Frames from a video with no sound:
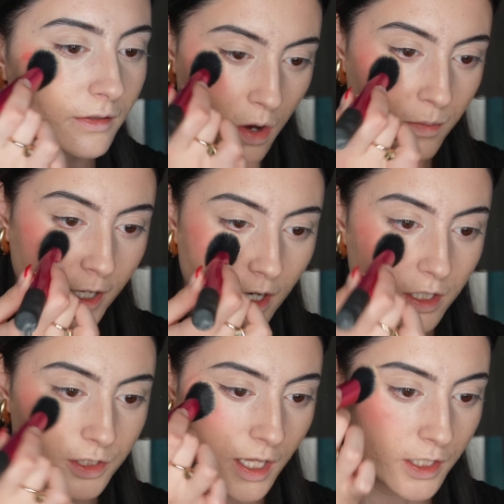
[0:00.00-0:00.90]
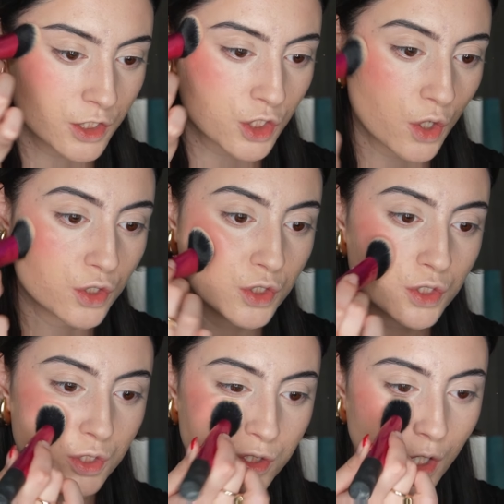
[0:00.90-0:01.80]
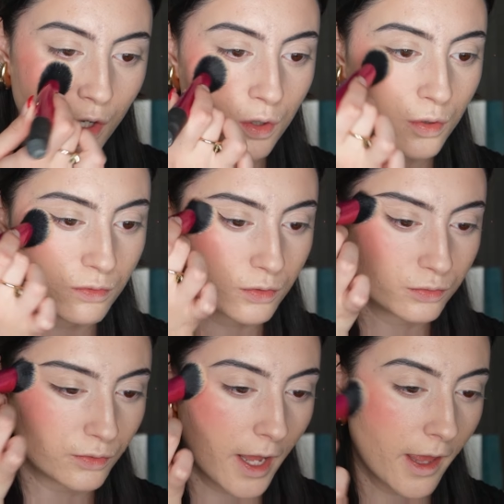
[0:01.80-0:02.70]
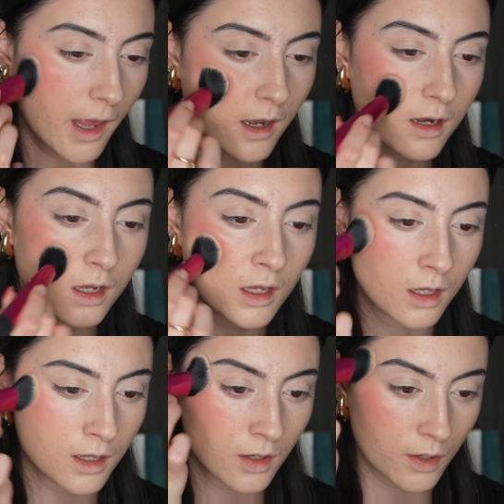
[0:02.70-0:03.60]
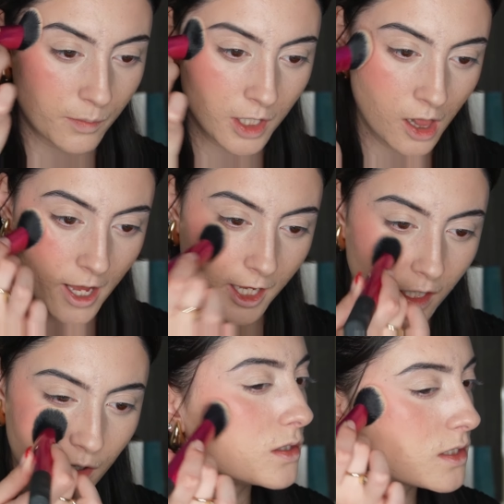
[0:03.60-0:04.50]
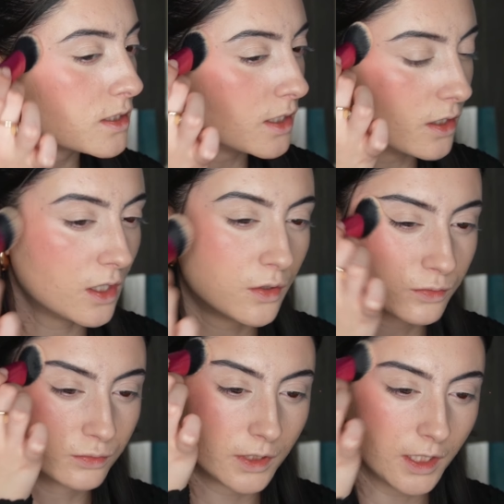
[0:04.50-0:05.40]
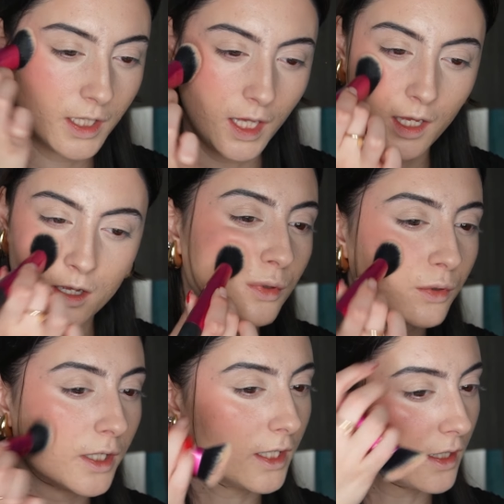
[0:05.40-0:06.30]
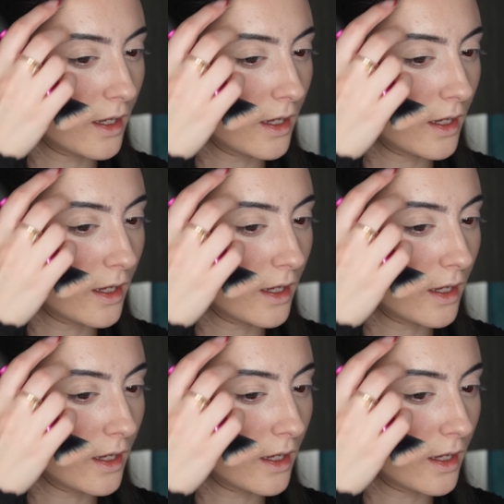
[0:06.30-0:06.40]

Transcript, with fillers: Oh my gosh, that is so red but like still a really pretty